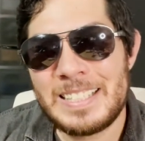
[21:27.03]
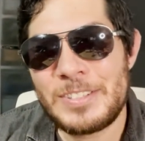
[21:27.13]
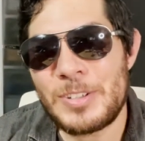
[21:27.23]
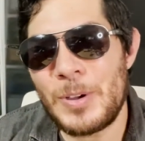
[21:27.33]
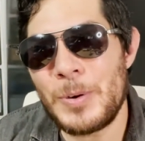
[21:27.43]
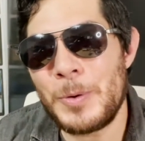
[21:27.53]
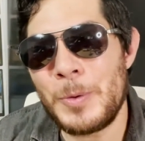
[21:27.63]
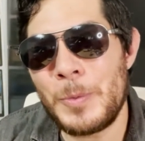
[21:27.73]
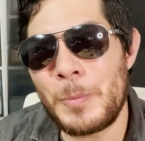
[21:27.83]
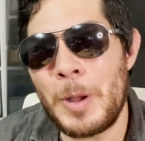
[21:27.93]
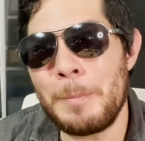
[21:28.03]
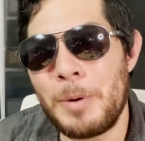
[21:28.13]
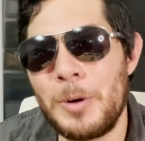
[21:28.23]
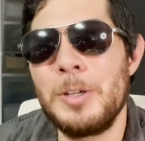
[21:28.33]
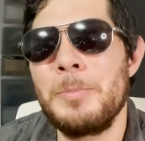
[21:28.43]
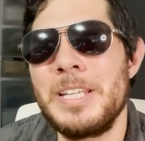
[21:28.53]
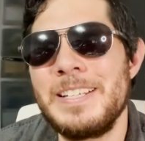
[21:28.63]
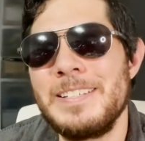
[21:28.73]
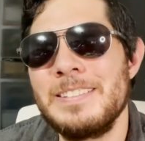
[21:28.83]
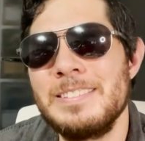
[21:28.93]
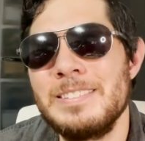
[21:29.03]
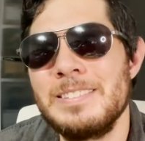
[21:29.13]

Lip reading: So while part of me